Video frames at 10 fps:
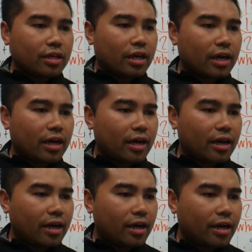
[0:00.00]

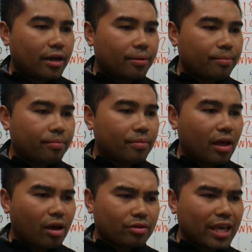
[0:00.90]

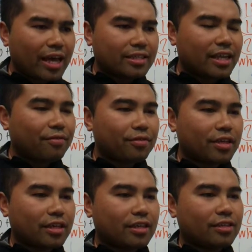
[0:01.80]
Oh yeah,
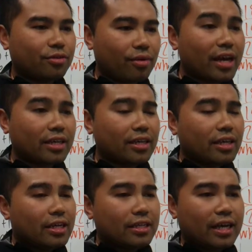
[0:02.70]
definitely, you're right.
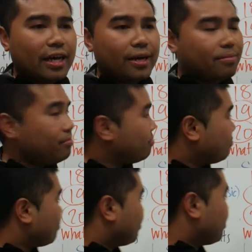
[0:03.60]

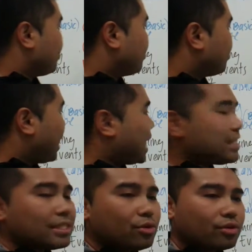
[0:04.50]
I
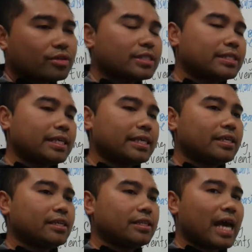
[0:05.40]
just don't
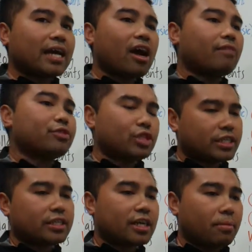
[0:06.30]
see that
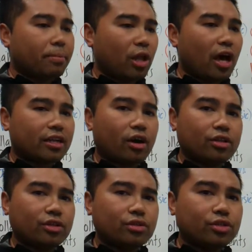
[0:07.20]
conversation come up a lot
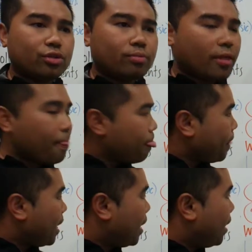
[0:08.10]
on YouTube.
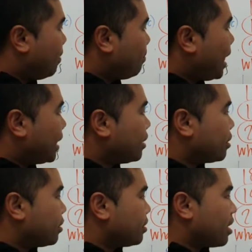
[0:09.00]
I
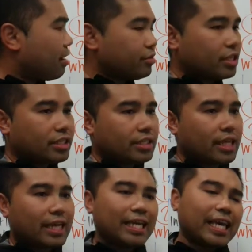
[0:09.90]
hear the conversations
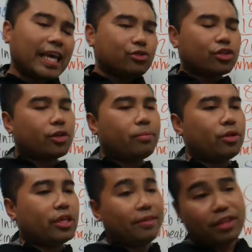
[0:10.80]
like, engage with your
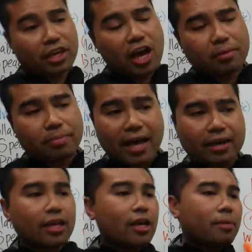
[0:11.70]
community. If they comment
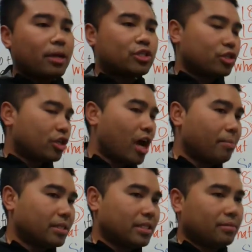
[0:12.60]
back, make sure you're
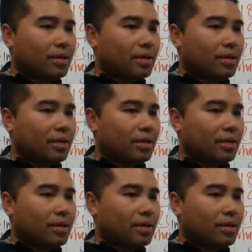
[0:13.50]
commenting.